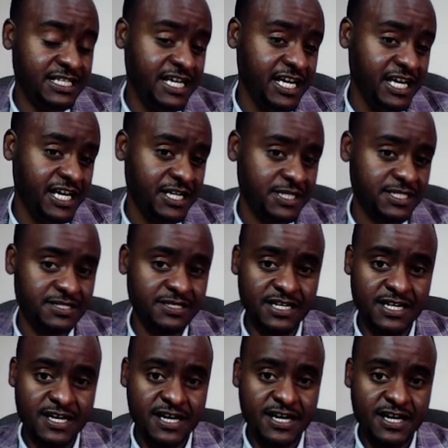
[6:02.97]
here.
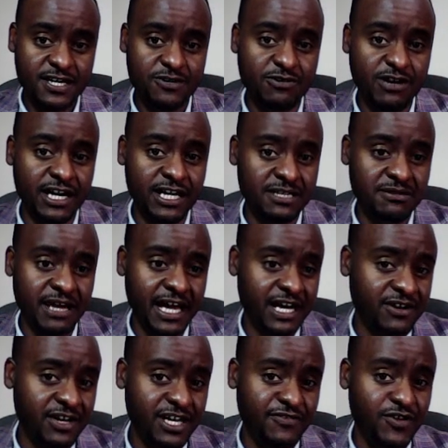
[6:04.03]
You can, like,
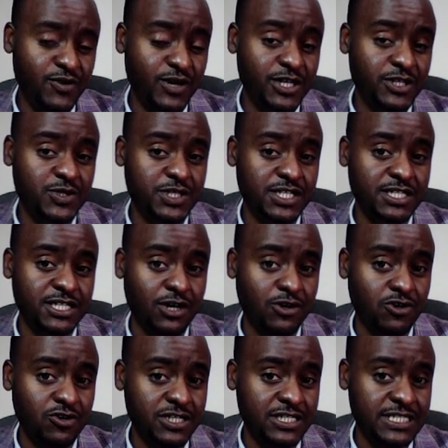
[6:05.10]
if you want to see the
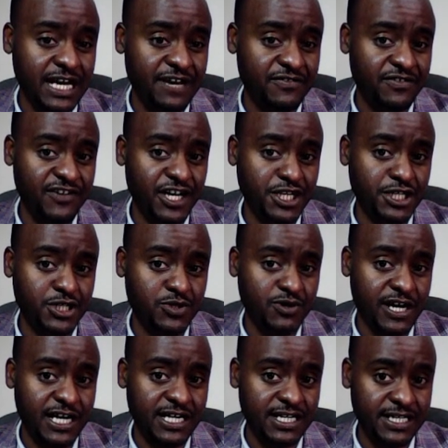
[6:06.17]
code, the abbreviation, you
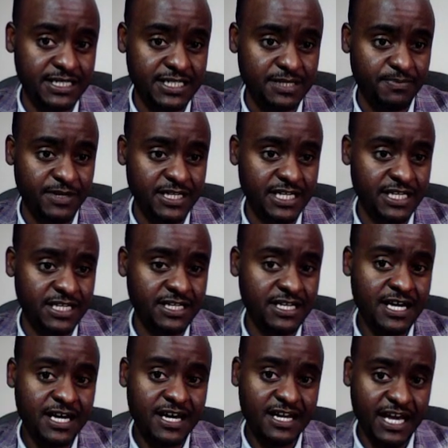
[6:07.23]
can click this button.
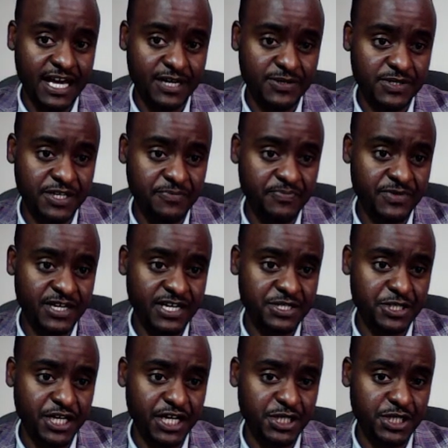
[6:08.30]
Like you see, it's
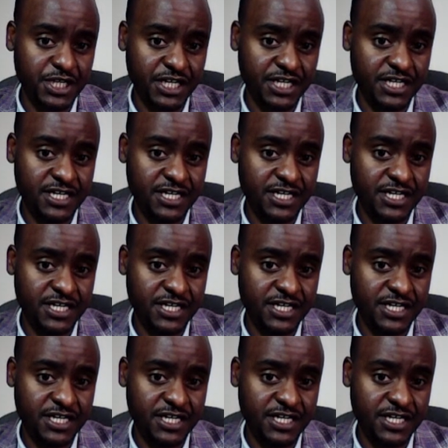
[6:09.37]
changing.